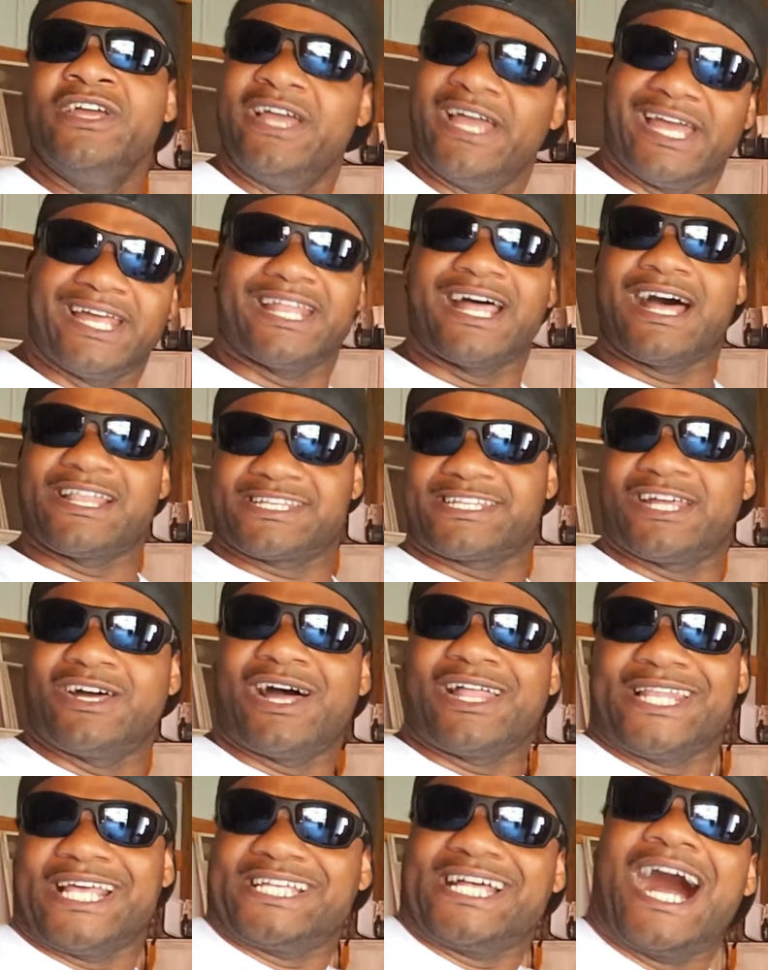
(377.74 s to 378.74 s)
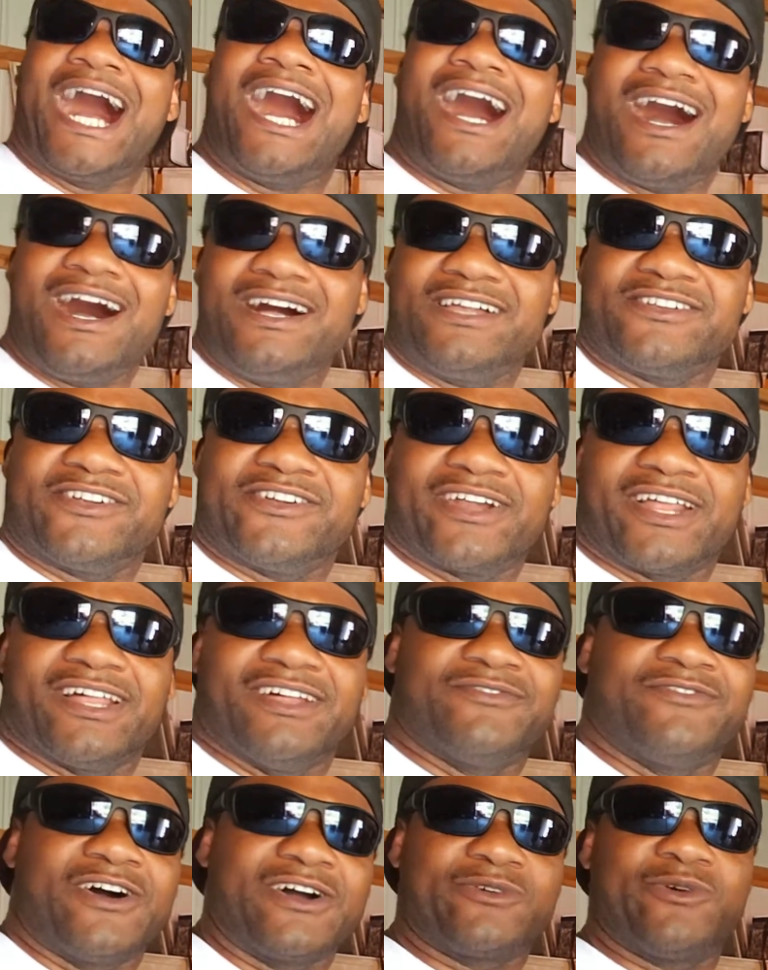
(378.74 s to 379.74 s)
And I honor that.
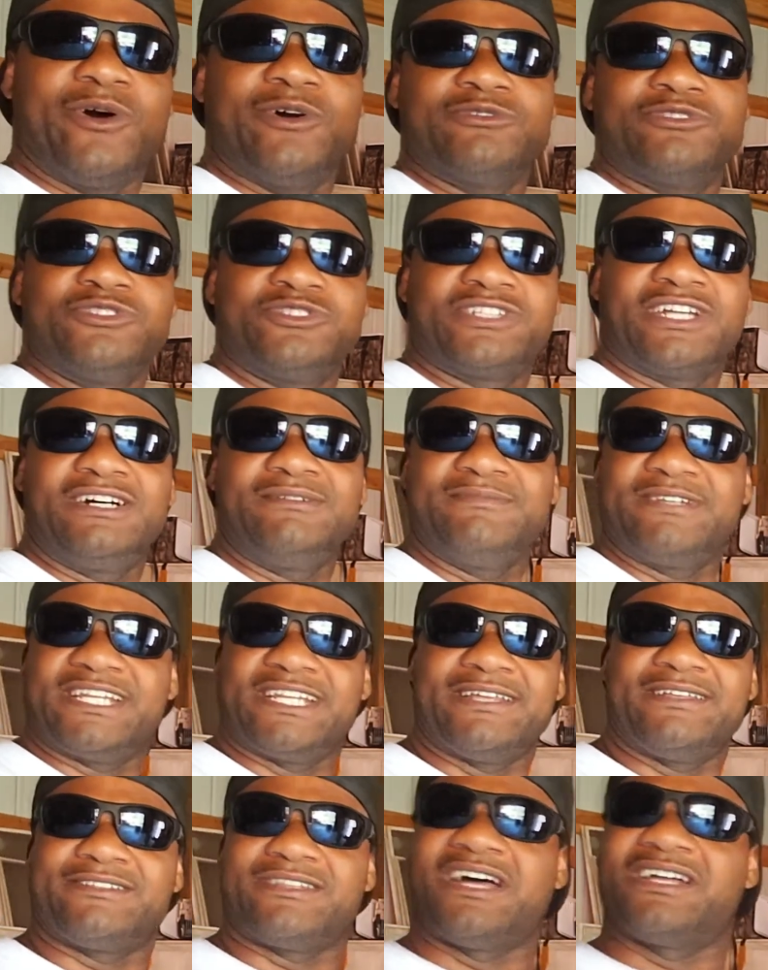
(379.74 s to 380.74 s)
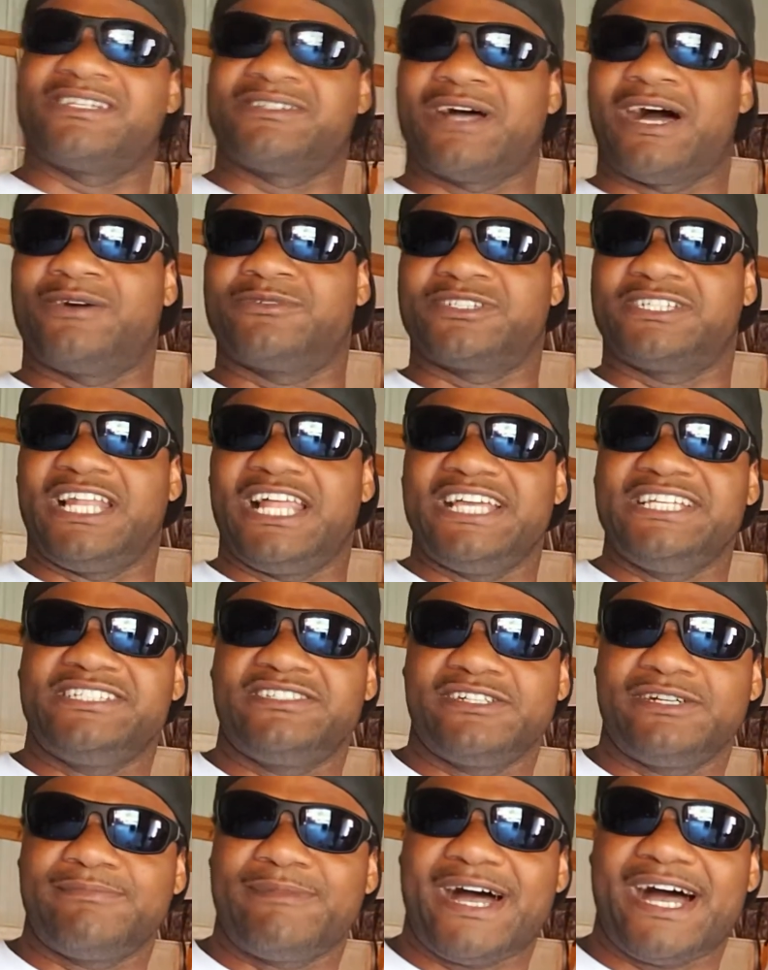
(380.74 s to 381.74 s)
If I quote you something and I was lazy
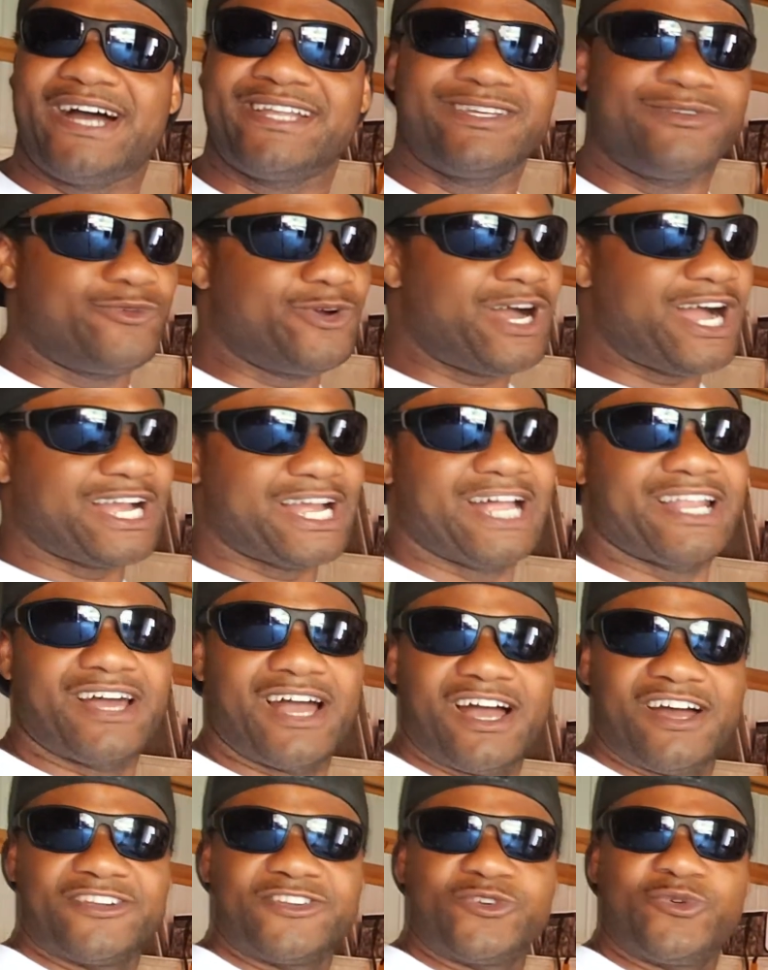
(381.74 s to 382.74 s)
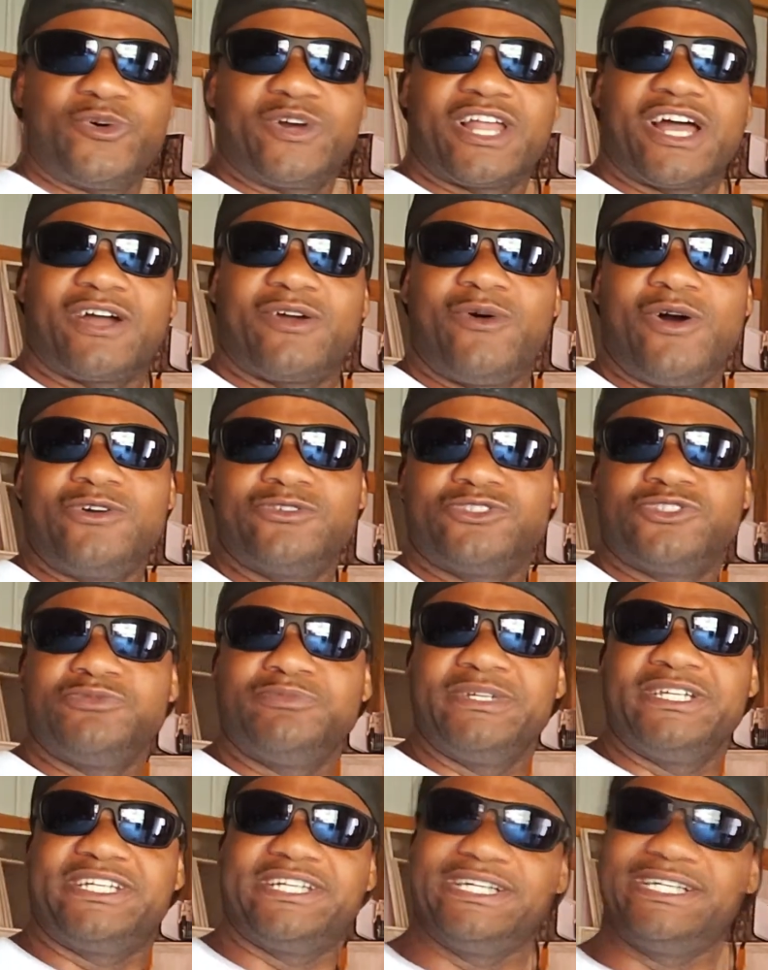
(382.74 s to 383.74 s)
about it, well, I gotta honor what I quote you
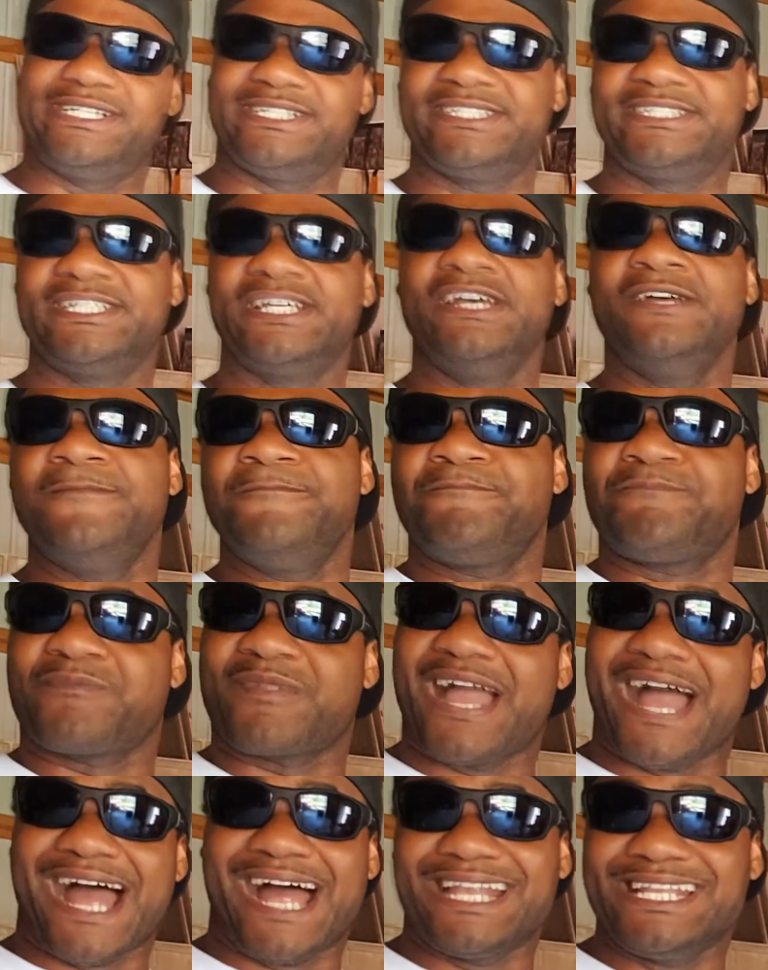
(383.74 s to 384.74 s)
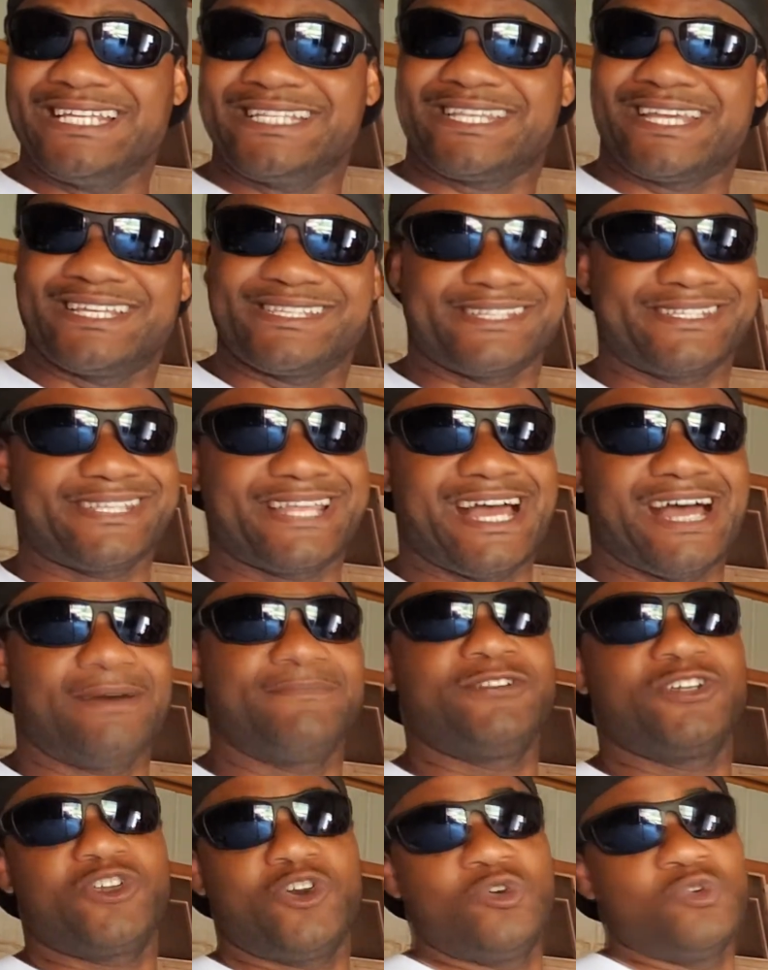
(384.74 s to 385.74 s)
because I didn't take the time
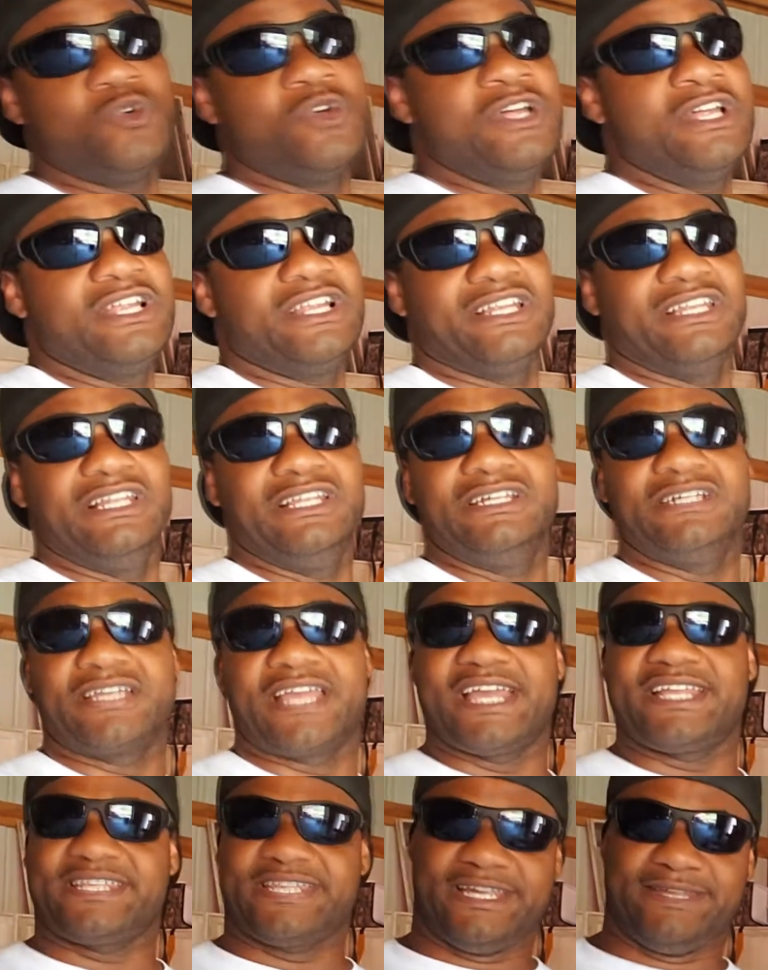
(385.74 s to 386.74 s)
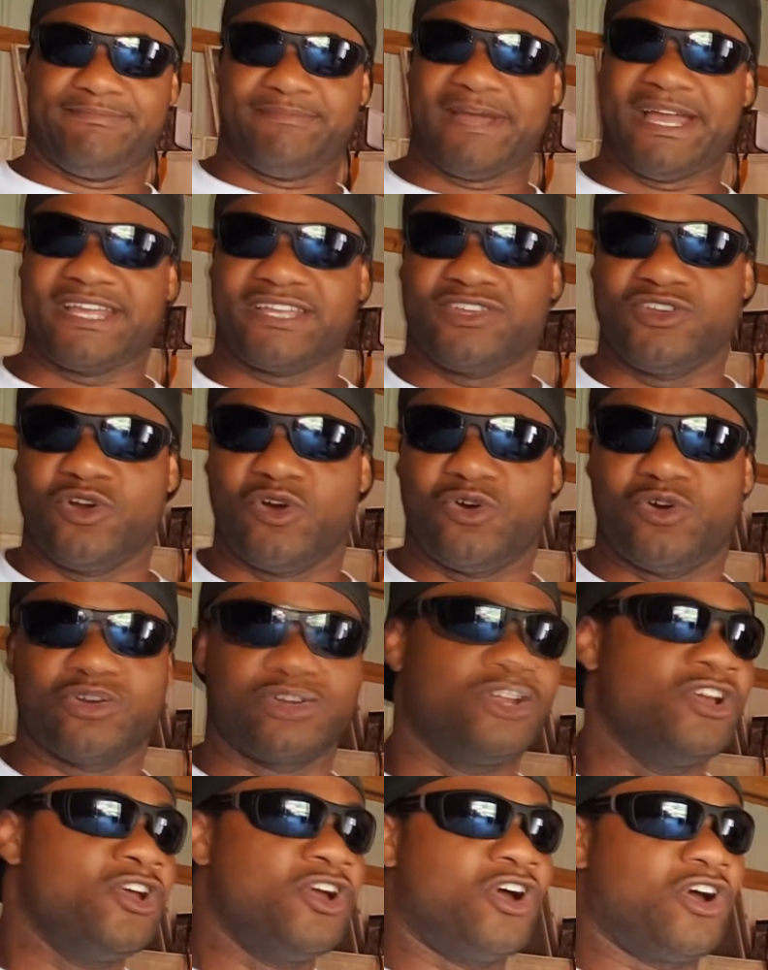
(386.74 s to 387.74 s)
to go look at that
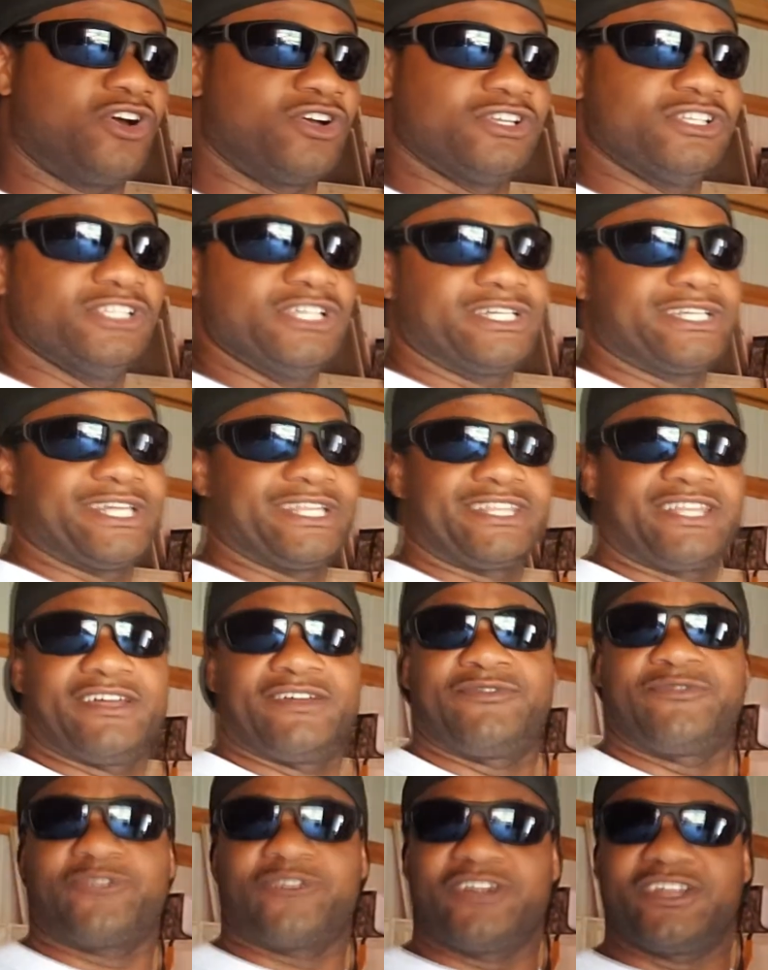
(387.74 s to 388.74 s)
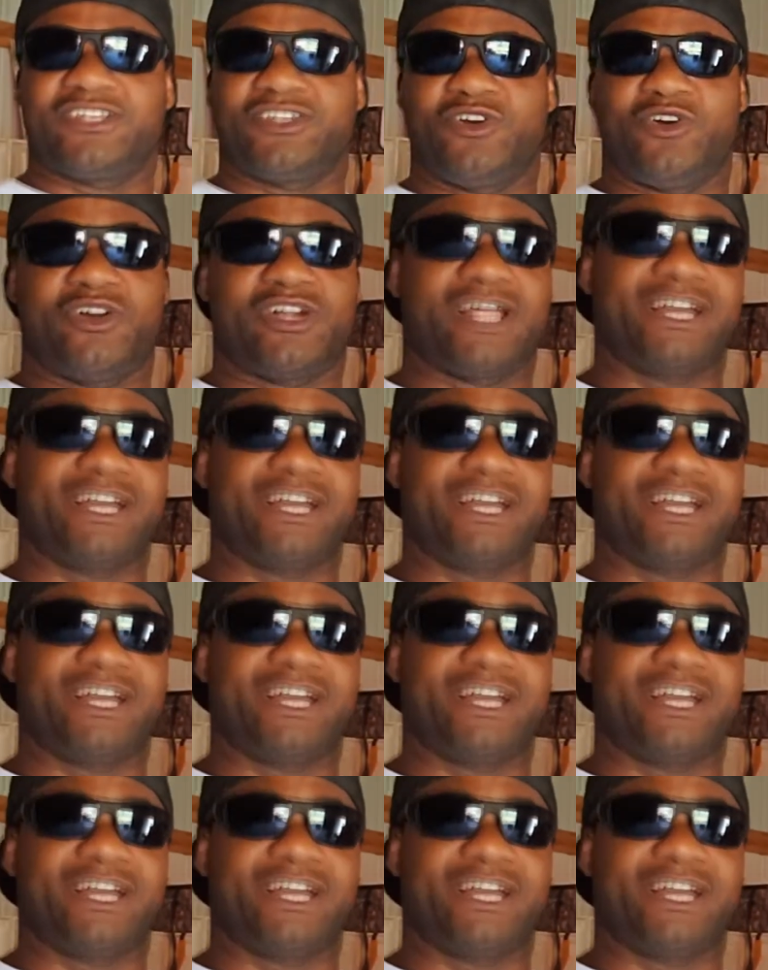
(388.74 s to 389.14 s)
backyard or look at that front yard.